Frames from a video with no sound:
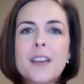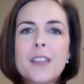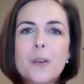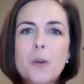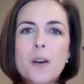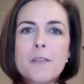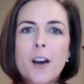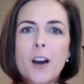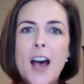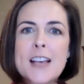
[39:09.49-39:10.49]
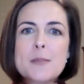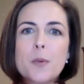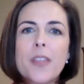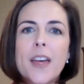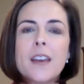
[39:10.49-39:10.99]
the core of our
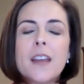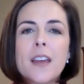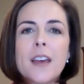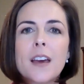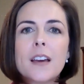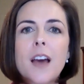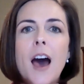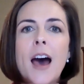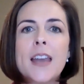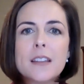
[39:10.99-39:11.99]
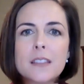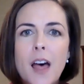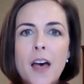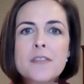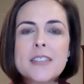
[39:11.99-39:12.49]
gospel, that God
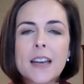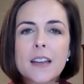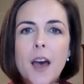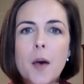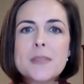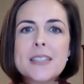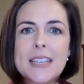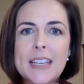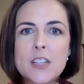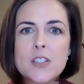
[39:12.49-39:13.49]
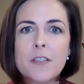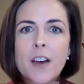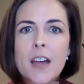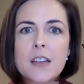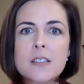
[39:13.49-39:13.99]
loves and comes to each of
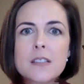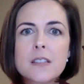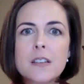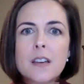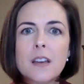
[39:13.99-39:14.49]
us,